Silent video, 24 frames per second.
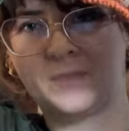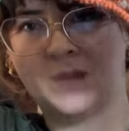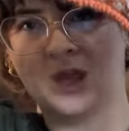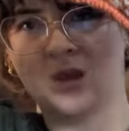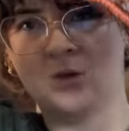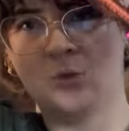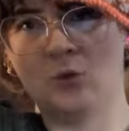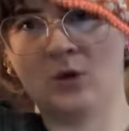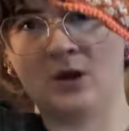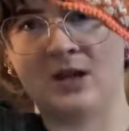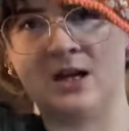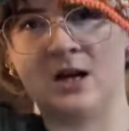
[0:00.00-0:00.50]

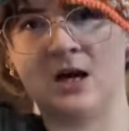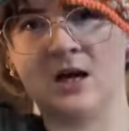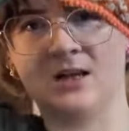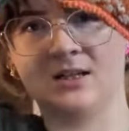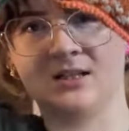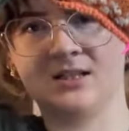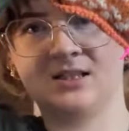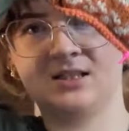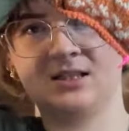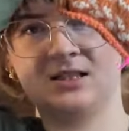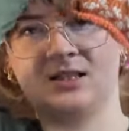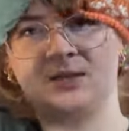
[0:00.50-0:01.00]
we
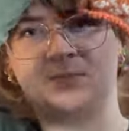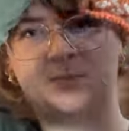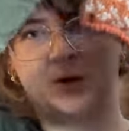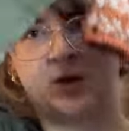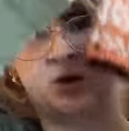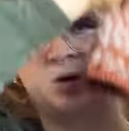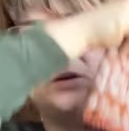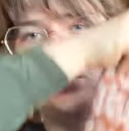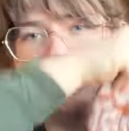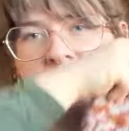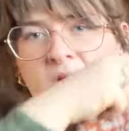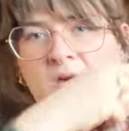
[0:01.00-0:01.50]
last
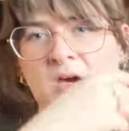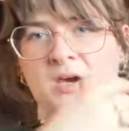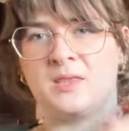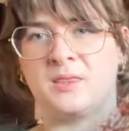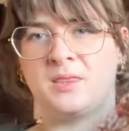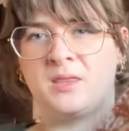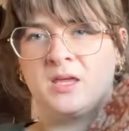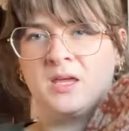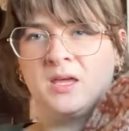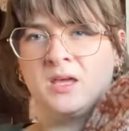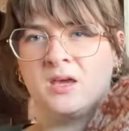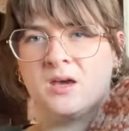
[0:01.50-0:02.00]
spoke. I
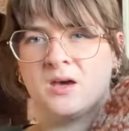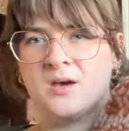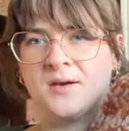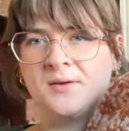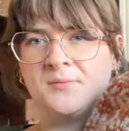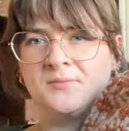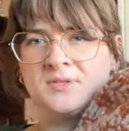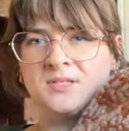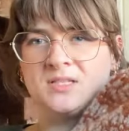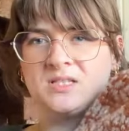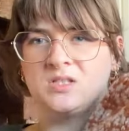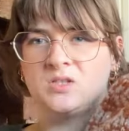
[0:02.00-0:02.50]
think I
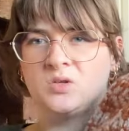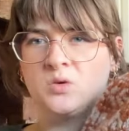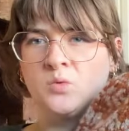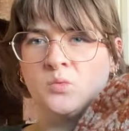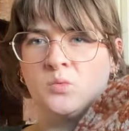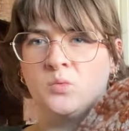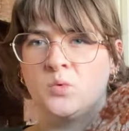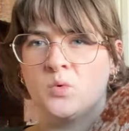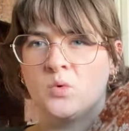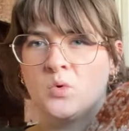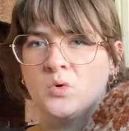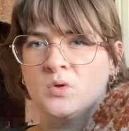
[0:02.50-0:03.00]
was
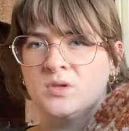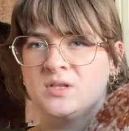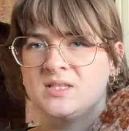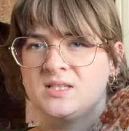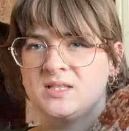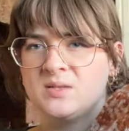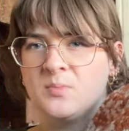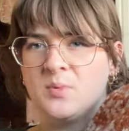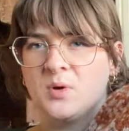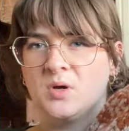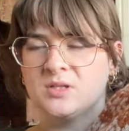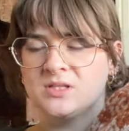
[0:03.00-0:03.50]
towards the
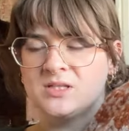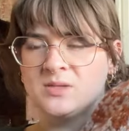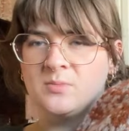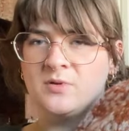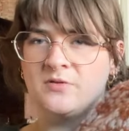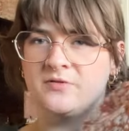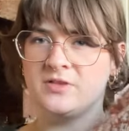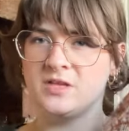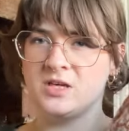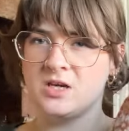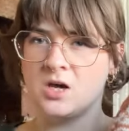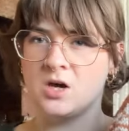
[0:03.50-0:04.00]
bottom
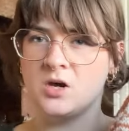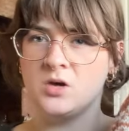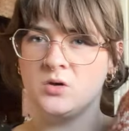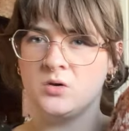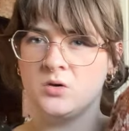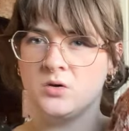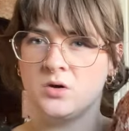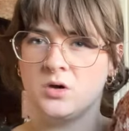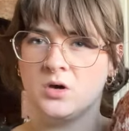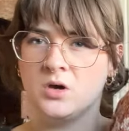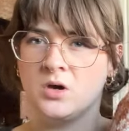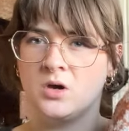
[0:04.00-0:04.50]
of the
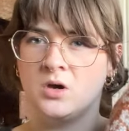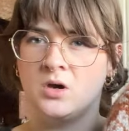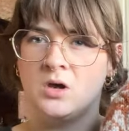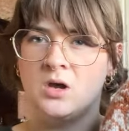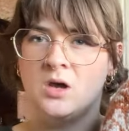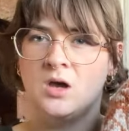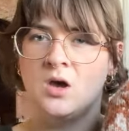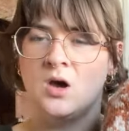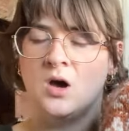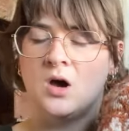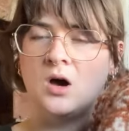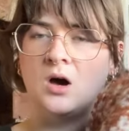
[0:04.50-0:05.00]
yoke.
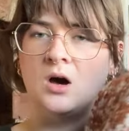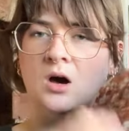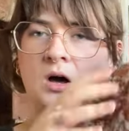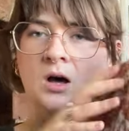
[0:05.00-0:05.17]
Oh,